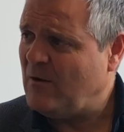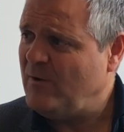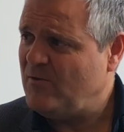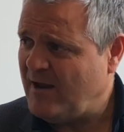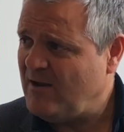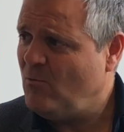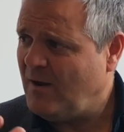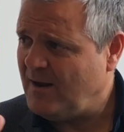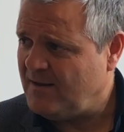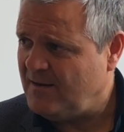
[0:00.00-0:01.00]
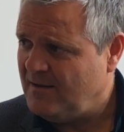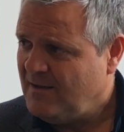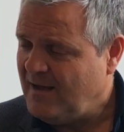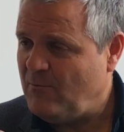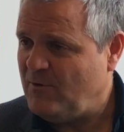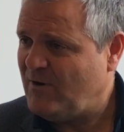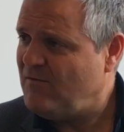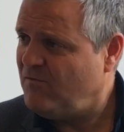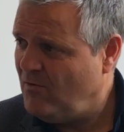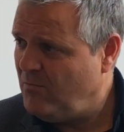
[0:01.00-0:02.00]
that we train quality. Yeah. We
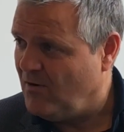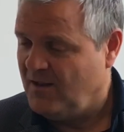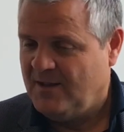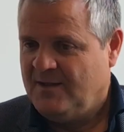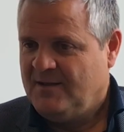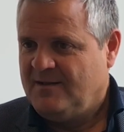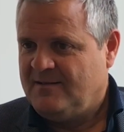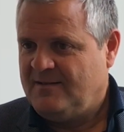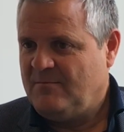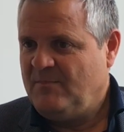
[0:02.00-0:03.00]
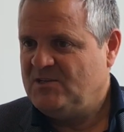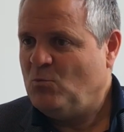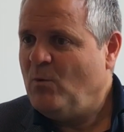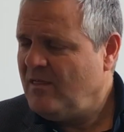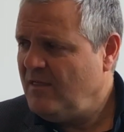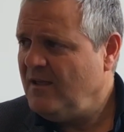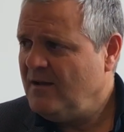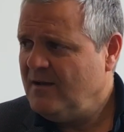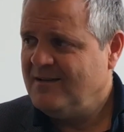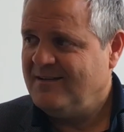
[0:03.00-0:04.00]
train football. That means we
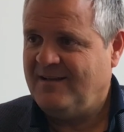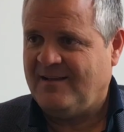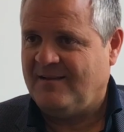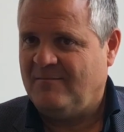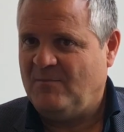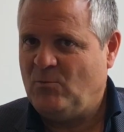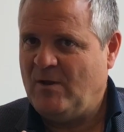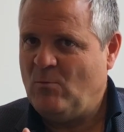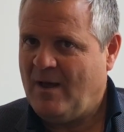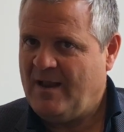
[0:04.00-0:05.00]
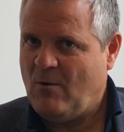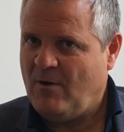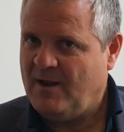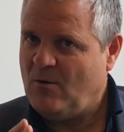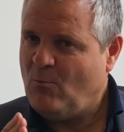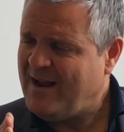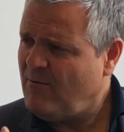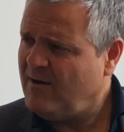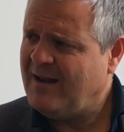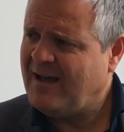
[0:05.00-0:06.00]
think that between 1 hour and 1
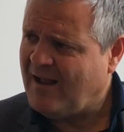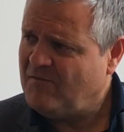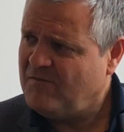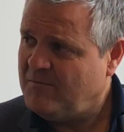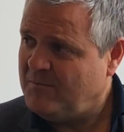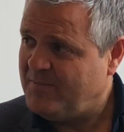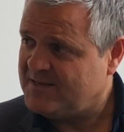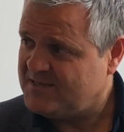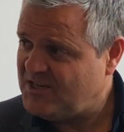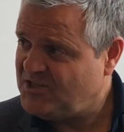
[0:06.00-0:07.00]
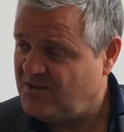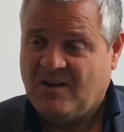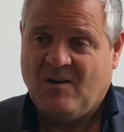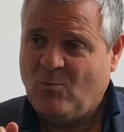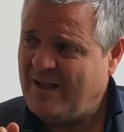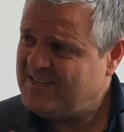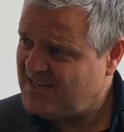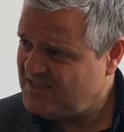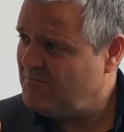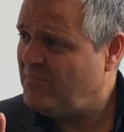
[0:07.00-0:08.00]
hour and a half per session, 1
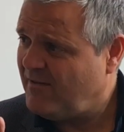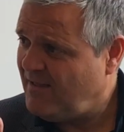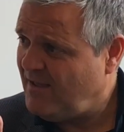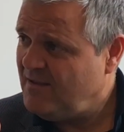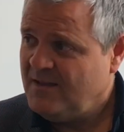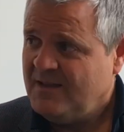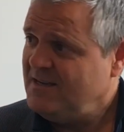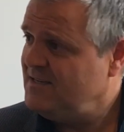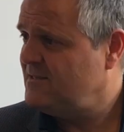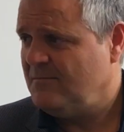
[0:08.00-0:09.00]
session per day is